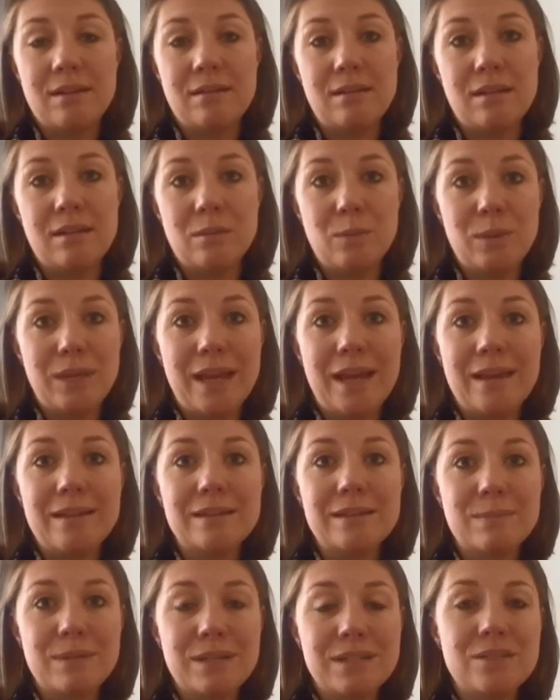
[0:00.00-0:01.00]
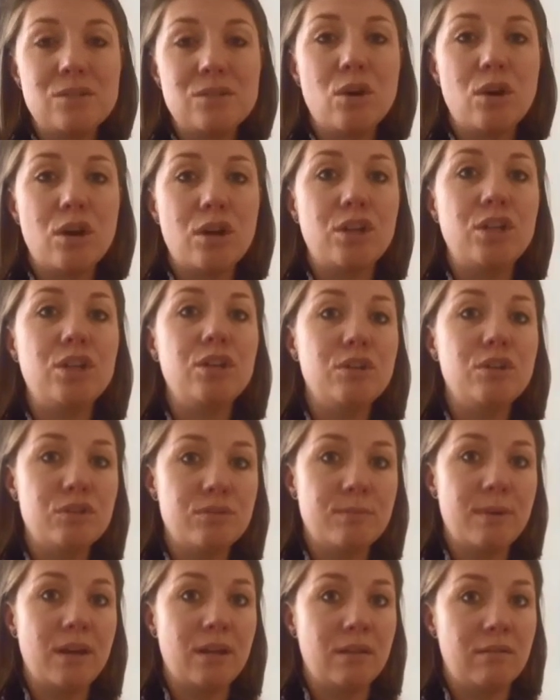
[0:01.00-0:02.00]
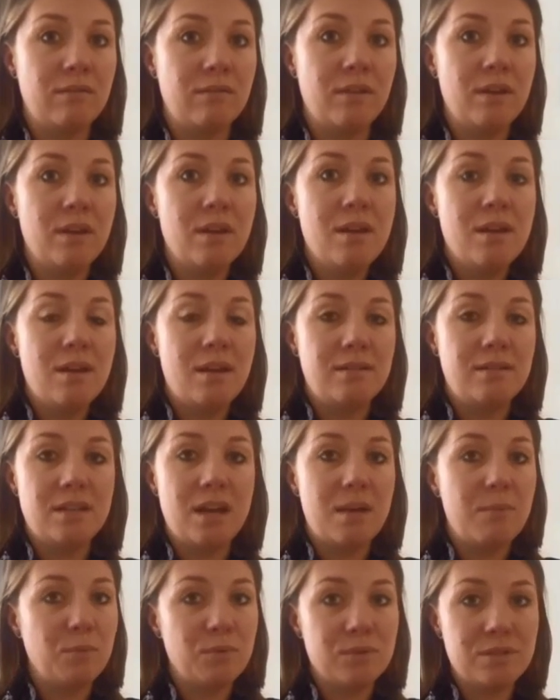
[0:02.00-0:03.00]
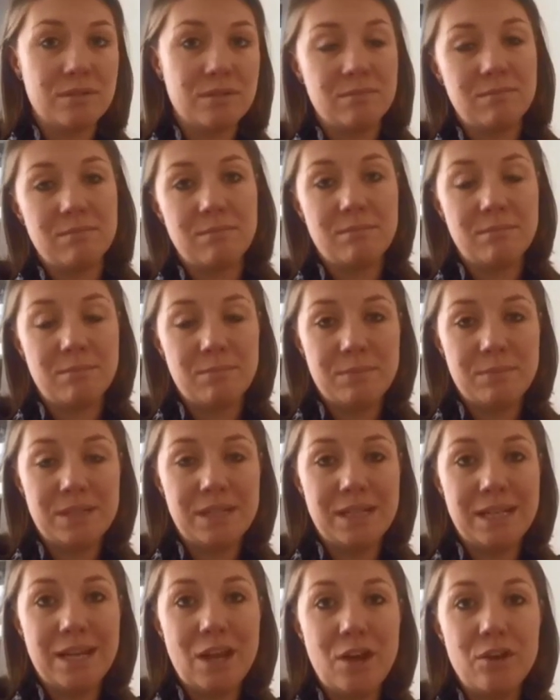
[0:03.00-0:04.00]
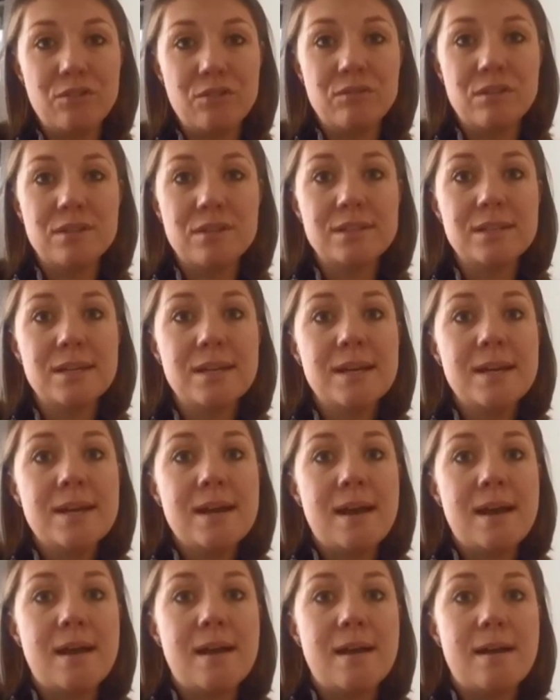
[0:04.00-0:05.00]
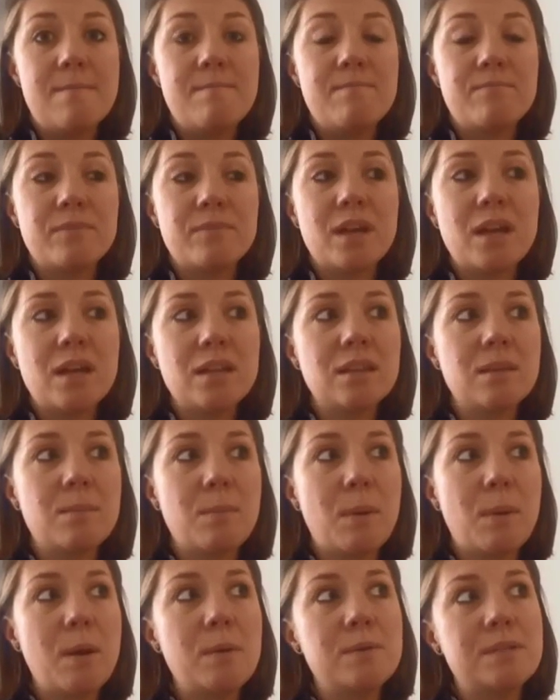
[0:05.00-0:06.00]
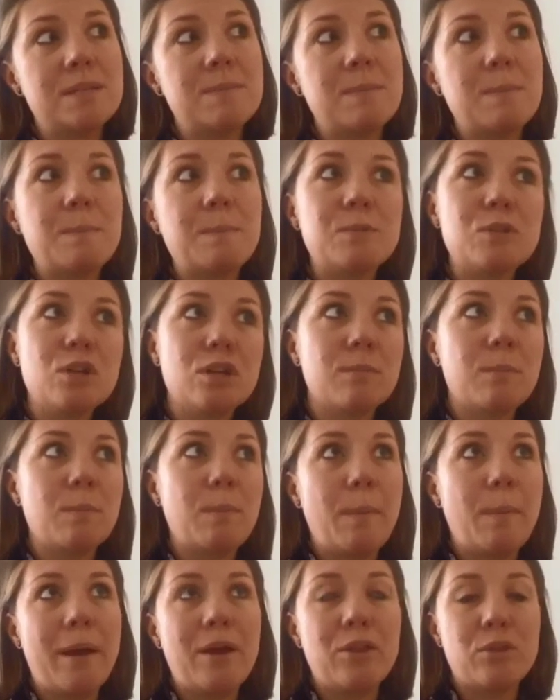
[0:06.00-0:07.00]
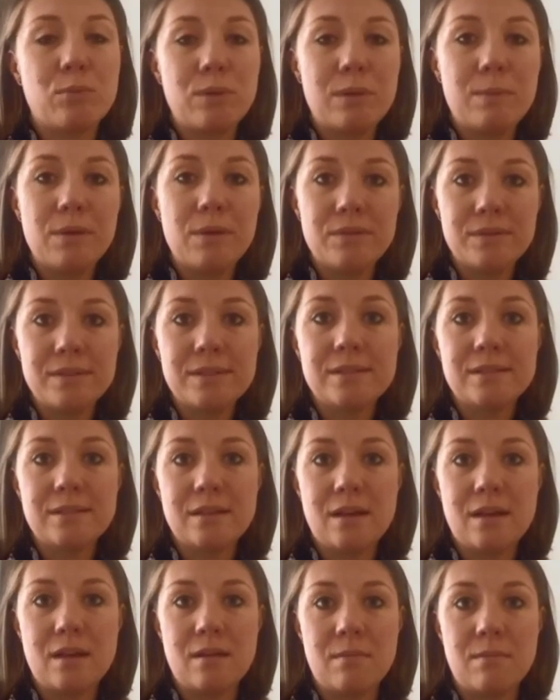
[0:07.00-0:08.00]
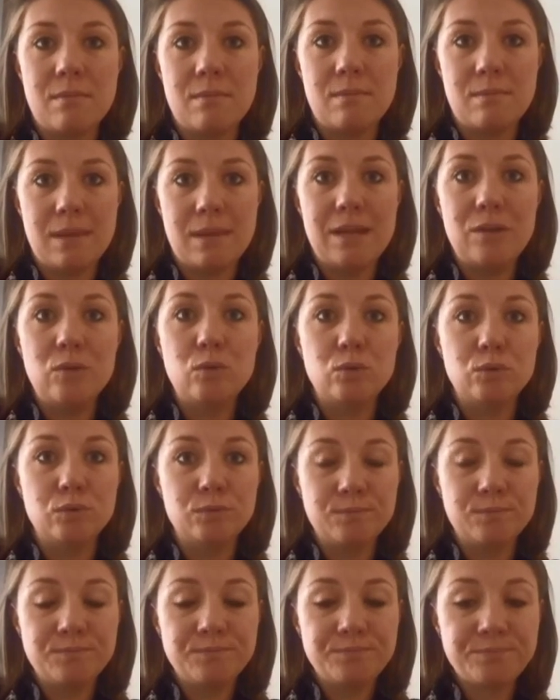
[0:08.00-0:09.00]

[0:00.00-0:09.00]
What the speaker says: at the weekends, but it's not a huge amount of time. It wasn't particularly onerous. And the process took about 3 months in all.